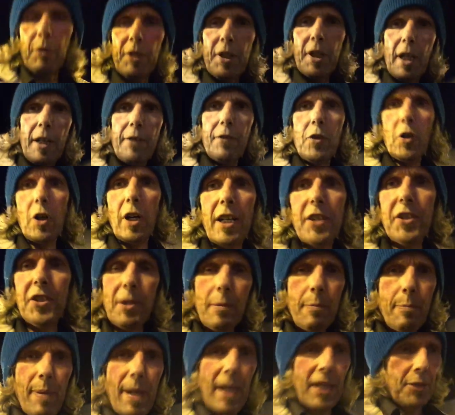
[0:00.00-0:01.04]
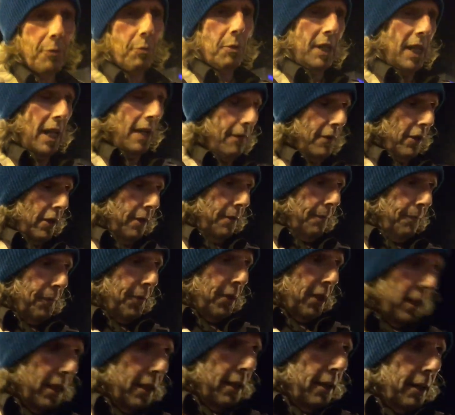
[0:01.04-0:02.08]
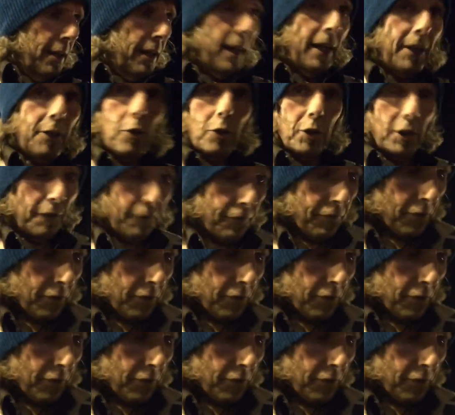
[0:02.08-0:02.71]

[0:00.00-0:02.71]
one I've got is the best one ever. I got it